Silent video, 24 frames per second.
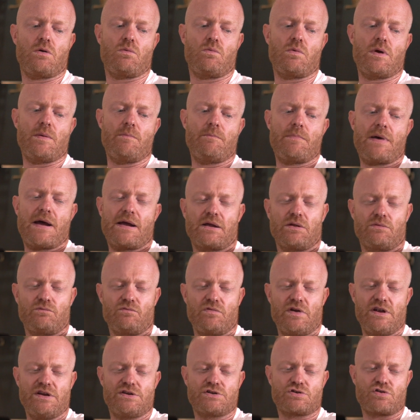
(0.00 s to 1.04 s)
I went back
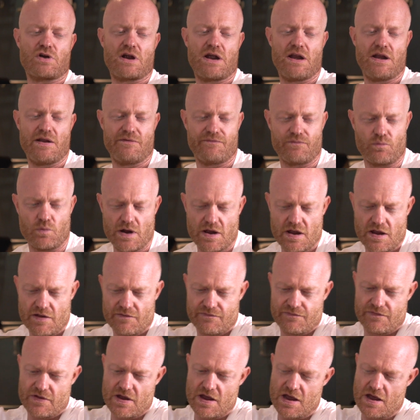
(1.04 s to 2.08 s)
and retrained, if
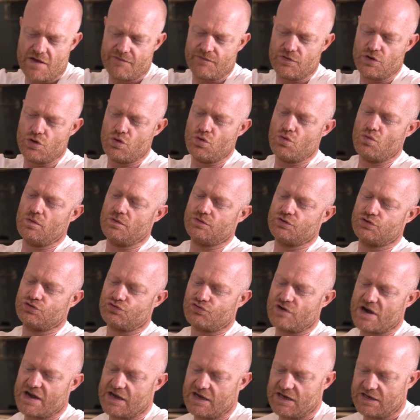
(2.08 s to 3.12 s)
ever you were
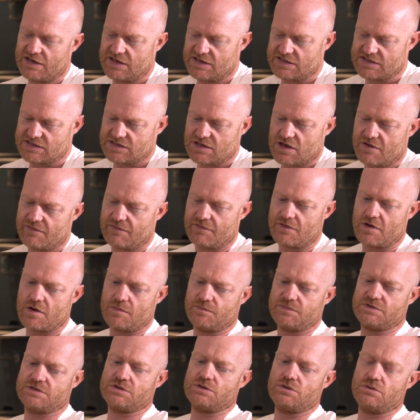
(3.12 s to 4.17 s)
dragging this stuff
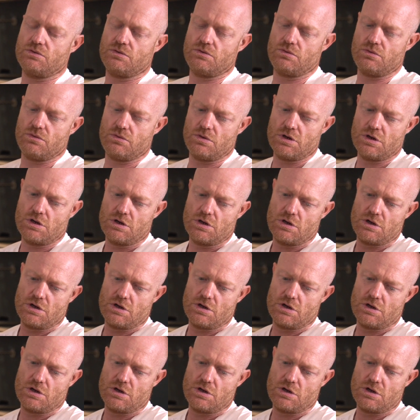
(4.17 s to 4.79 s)
up to